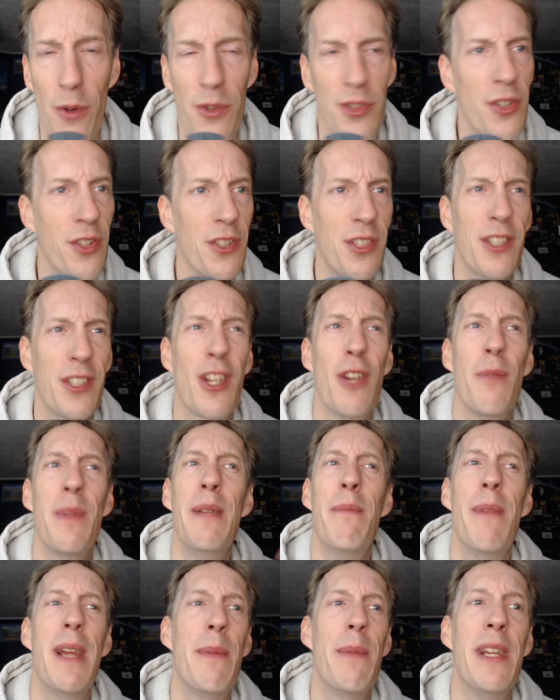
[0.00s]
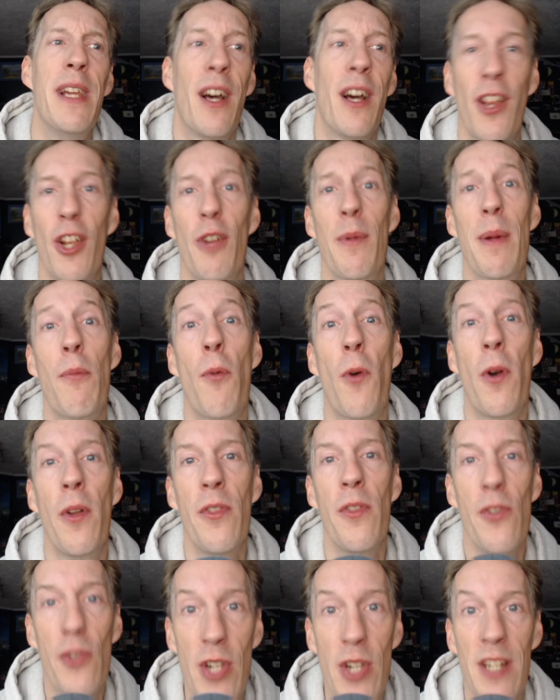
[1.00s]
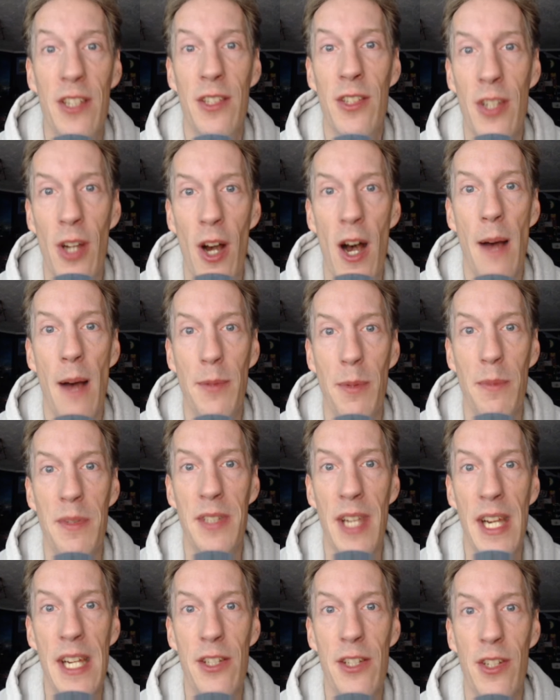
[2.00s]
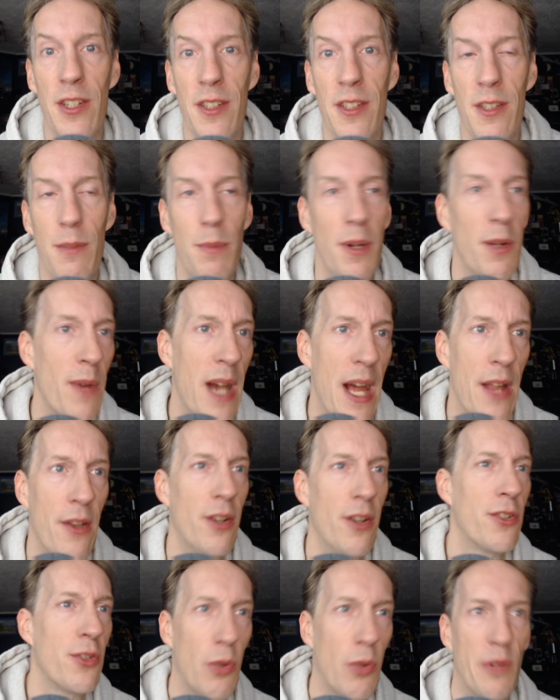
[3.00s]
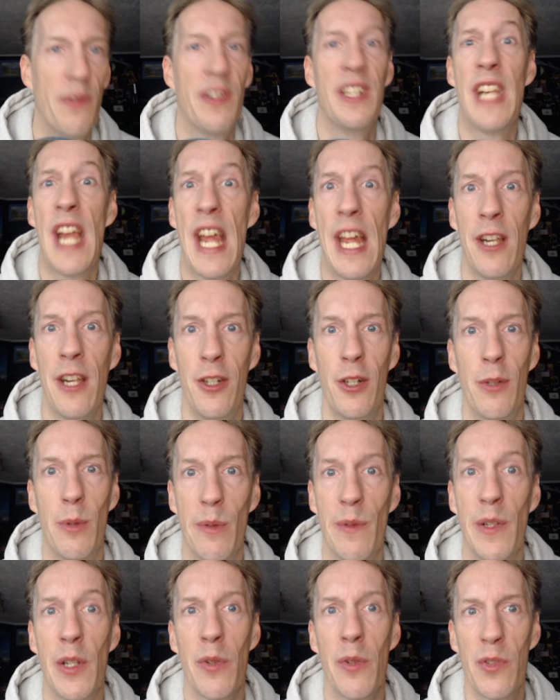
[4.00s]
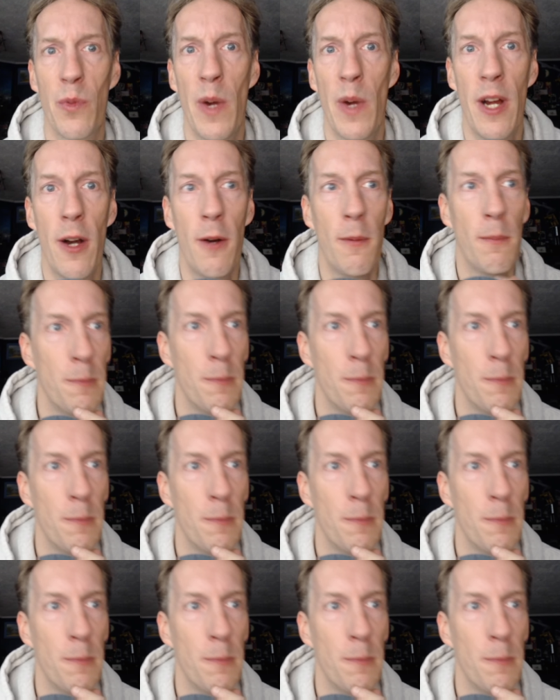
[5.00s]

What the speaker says: So this is going to be maybe a little bit more than just optimizations, but rather sort of an editor review as well.